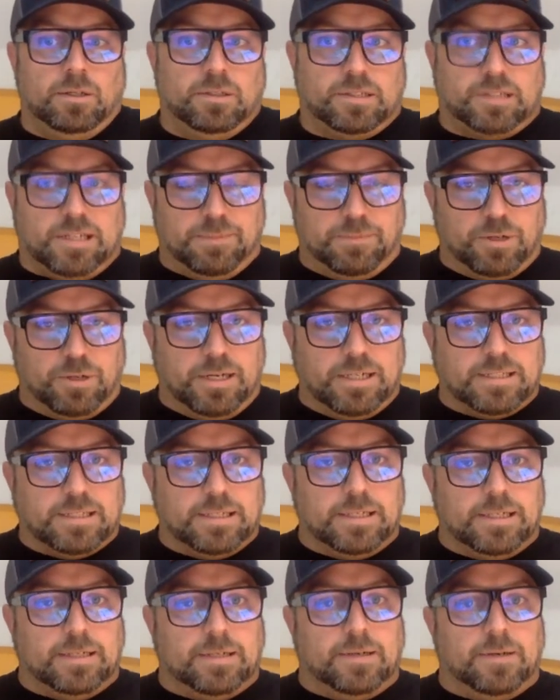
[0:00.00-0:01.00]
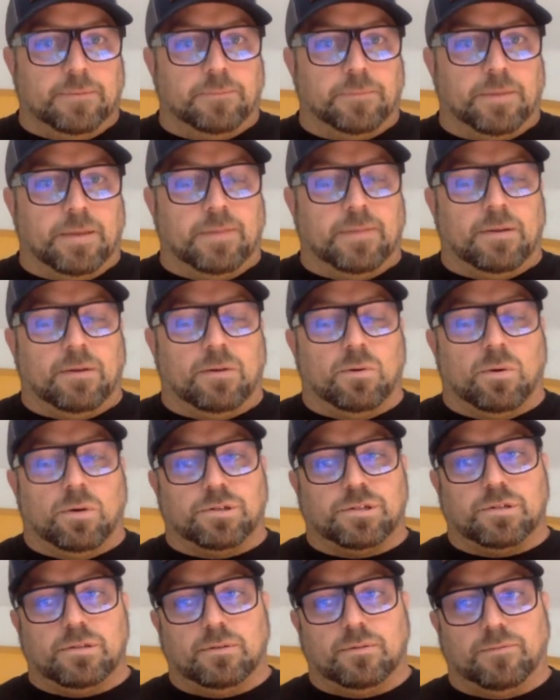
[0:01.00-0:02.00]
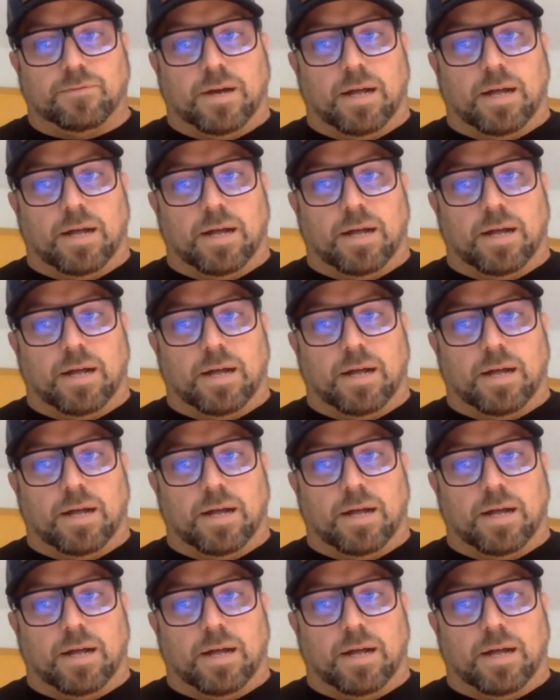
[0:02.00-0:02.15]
skip tracing it, and then, of course,